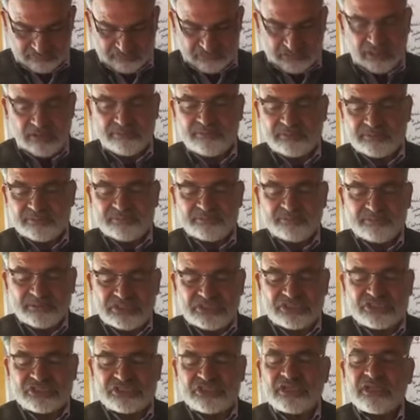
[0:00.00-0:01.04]

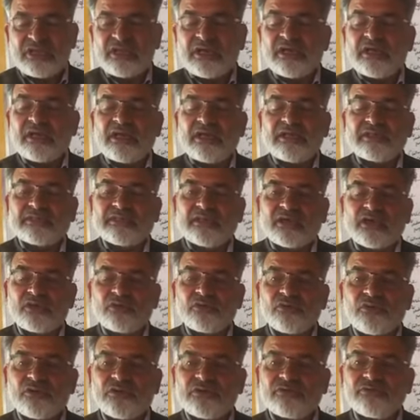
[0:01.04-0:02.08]
upliftments, and they are
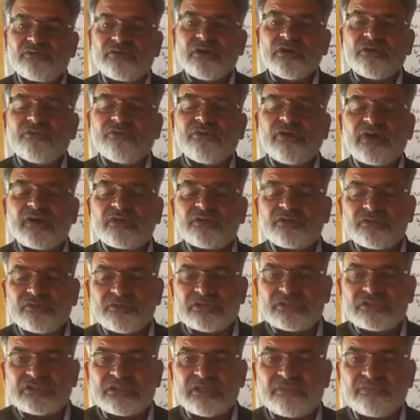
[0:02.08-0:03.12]
going for doing
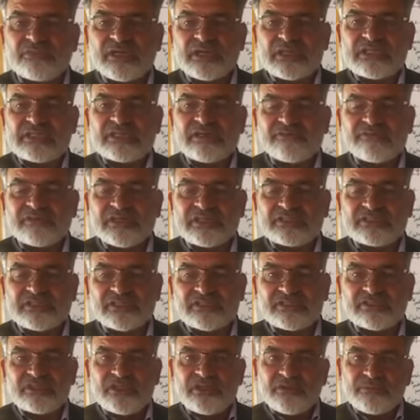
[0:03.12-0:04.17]
some kind of
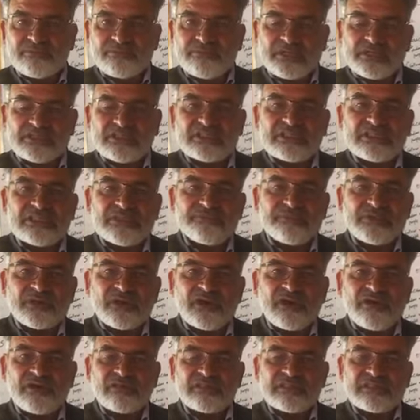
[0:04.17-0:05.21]
actions, but keeping
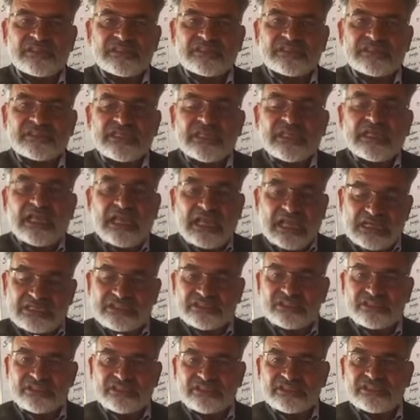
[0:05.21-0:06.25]
all these
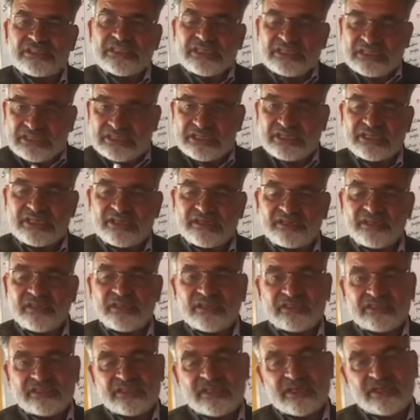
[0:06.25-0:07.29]
actions hidden.
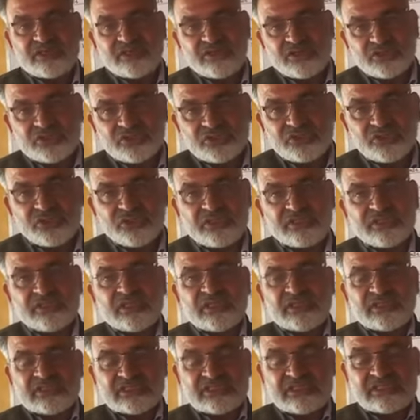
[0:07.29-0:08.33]
They are not showing
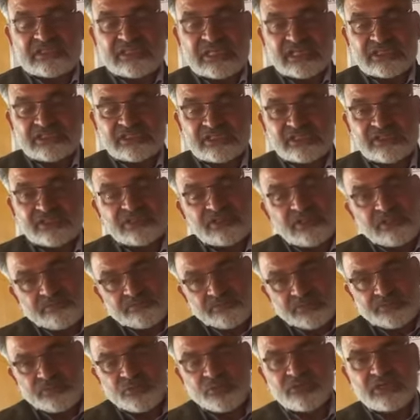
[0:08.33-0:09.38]
these actions
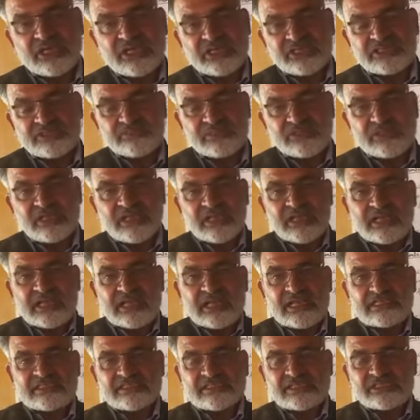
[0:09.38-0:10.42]
before the hegemon.
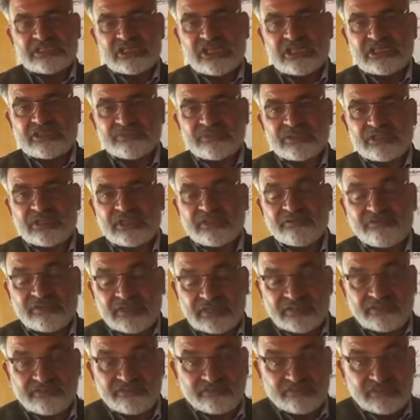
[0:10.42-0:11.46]
As such, hegemon,
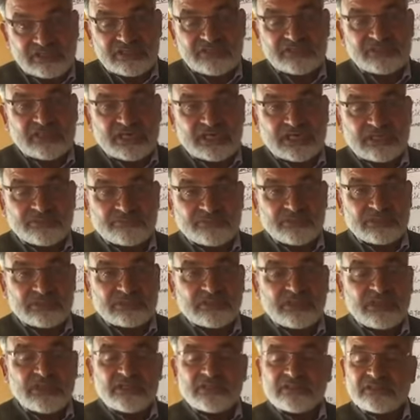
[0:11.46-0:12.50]
when once the hegemon
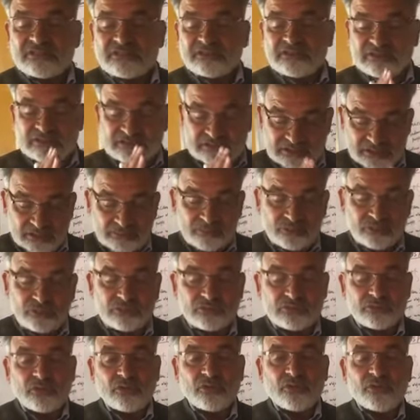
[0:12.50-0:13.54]
come to
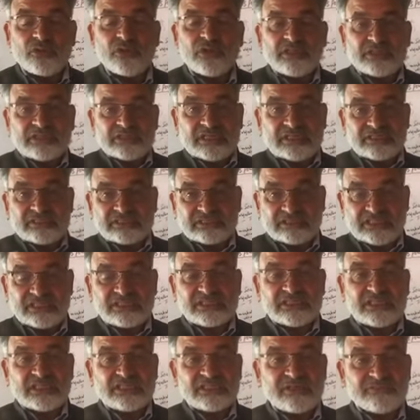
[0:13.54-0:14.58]
know that such
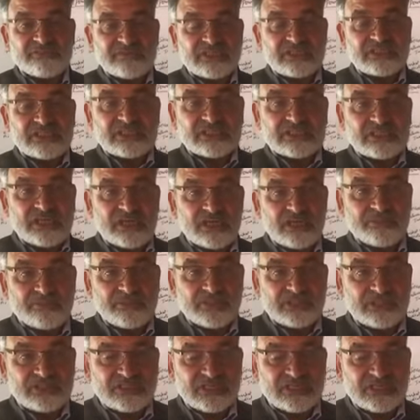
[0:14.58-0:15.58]
kind of actions are being